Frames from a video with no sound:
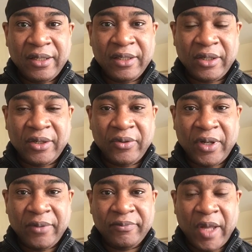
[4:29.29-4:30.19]

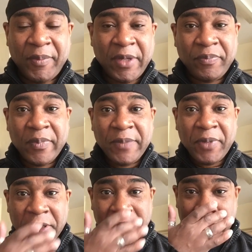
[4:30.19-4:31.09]
mean, me
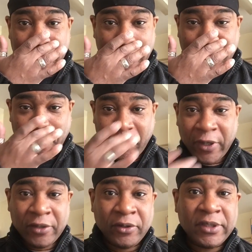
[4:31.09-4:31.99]
personally, I'm not
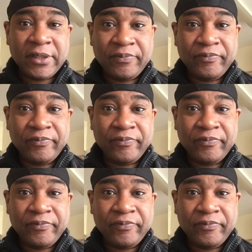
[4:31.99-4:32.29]
very good